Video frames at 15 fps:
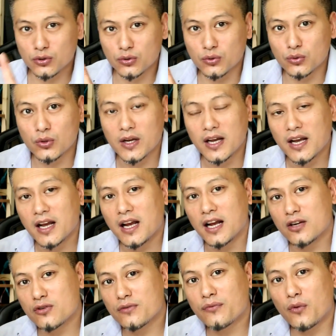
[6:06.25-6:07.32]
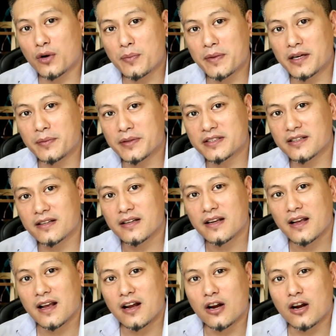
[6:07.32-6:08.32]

two 140mm